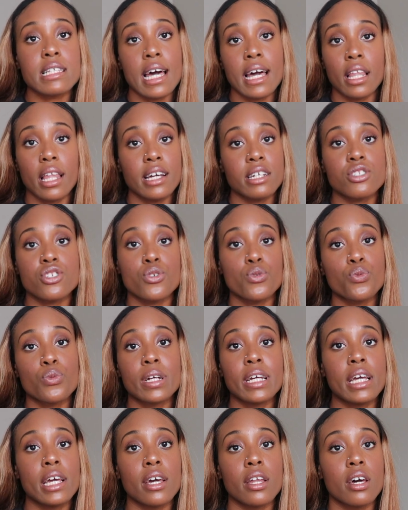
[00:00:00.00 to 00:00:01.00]
I like to
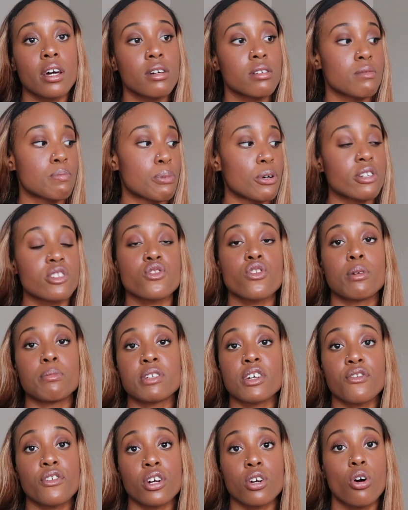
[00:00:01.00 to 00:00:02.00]
read books from
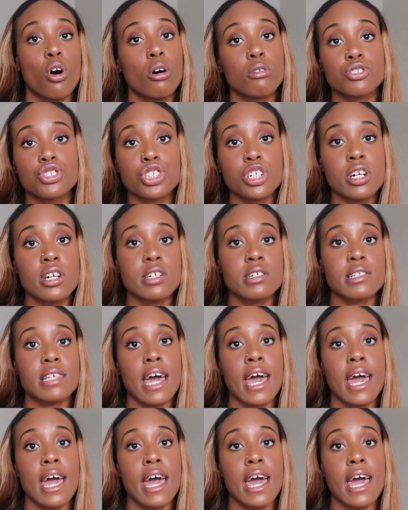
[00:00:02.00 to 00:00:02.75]
different cultures,